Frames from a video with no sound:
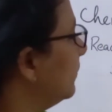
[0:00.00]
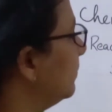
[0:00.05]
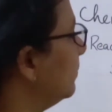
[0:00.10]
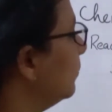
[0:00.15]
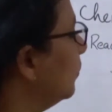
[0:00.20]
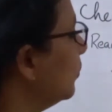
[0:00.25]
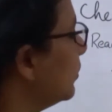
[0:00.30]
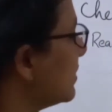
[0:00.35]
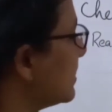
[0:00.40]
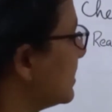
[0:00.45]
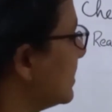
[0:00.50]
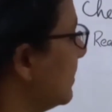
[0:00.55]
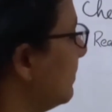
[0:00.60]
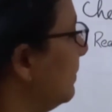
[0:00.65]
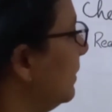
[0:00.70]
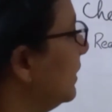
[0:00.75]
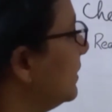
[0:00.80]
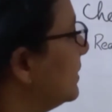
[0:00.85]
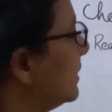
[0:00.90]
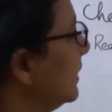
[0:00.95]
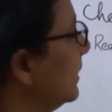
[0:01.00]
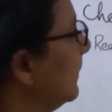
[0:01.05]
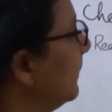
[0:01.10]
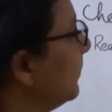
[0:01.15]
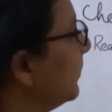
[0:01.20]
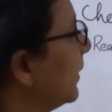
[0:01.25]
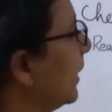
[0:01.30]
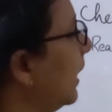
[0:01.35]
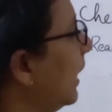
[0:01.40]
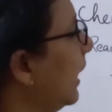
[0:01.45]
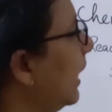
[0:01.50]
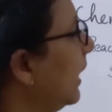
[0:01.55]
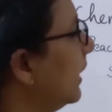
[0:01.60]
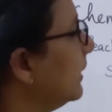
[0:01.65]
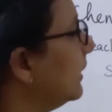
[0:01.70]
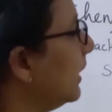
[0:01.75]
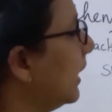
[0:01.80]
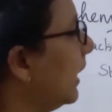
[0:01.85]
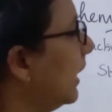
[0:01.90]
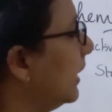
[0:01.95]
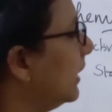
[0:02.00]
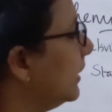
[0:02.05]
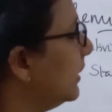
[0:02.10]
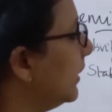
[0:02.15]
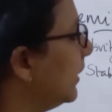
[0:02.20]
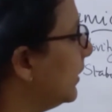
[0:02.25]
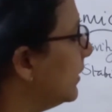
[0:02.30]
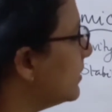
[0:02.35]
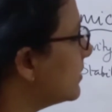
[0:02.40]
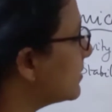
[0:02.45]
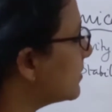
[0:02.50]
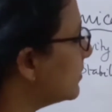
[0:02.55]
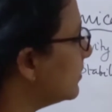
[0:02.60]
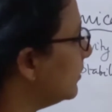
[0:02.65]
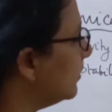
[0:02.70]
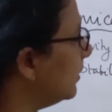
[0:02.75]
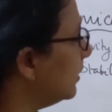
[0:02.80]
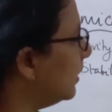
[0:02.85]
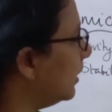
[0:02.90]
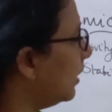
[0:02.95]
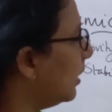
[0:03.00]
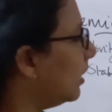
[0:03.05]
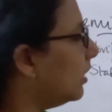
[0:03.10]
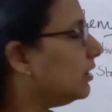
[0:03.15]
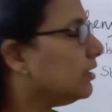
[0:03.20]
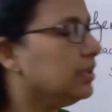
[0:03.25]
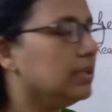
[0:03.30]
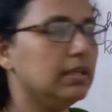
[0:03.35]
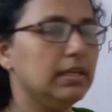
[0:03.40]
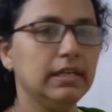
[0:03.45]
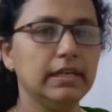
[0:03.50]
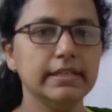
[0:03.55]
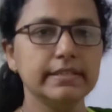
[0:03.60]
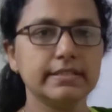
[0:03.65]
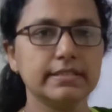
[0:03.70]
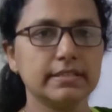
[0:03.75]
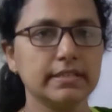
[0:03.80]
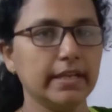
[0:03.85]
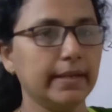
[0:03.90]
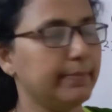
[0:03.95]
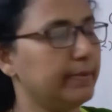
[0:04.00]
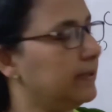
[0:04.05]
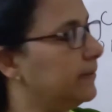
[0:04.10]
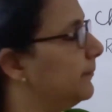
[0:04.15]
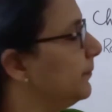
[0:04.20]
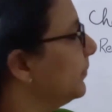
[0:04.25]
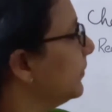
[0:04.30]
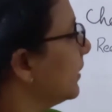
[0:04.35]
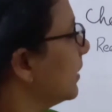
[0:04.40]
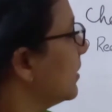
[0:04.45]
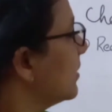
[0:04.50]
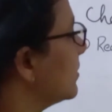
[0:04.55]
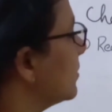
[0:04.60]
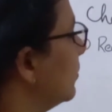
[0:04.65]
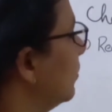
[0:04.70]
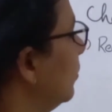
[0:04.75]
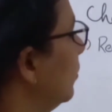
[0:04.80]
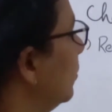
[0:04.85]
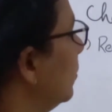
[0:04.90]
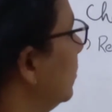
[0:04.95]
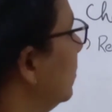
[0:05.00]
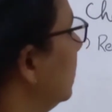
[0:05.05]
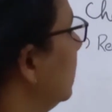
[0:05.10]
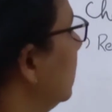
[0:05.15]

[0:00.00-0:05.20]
more stability and iodides are less stable. So